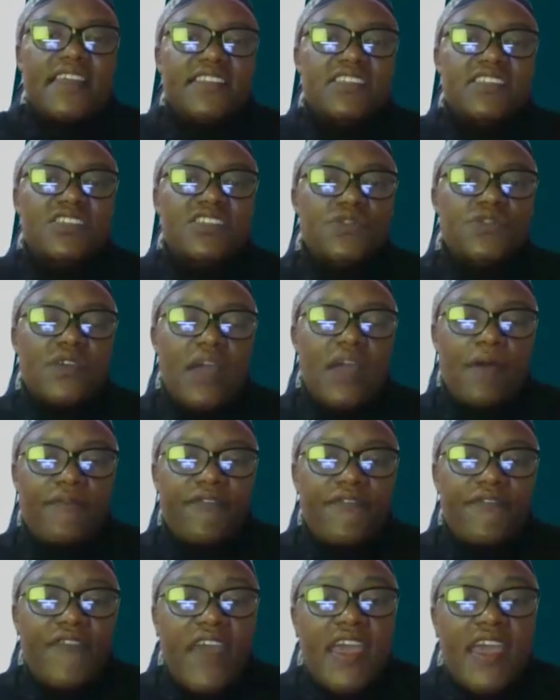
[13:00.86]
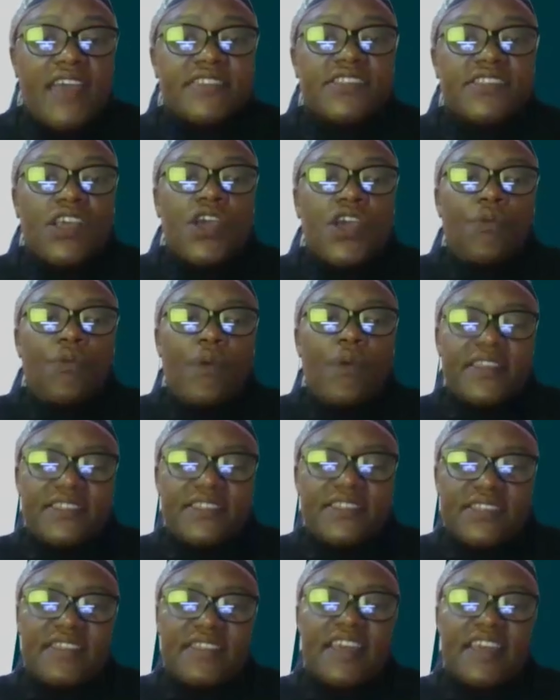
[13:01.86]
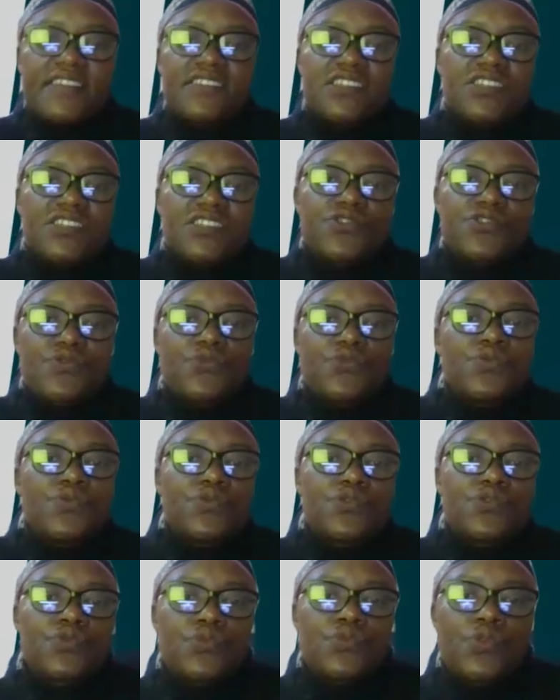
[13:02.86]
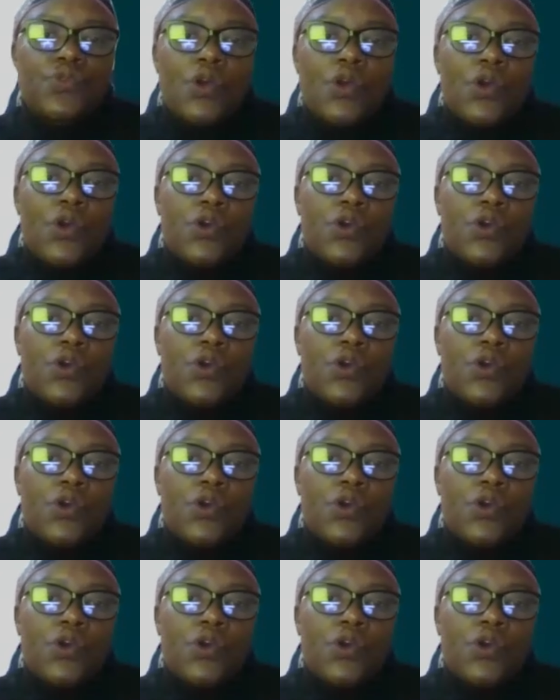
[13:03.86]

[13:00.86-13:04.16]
that needs to come first, what is it that needs to